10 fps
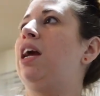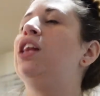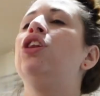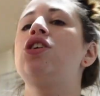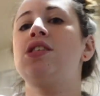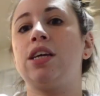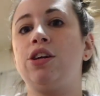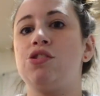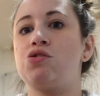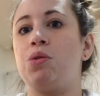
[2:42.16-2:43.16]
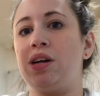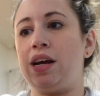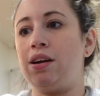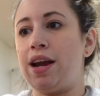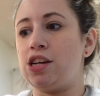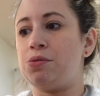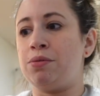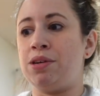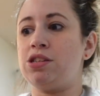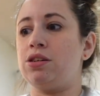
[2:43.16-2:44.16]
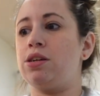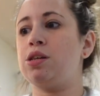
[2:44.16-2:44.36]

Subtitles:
looks like you're squirting out ketchup and mustard.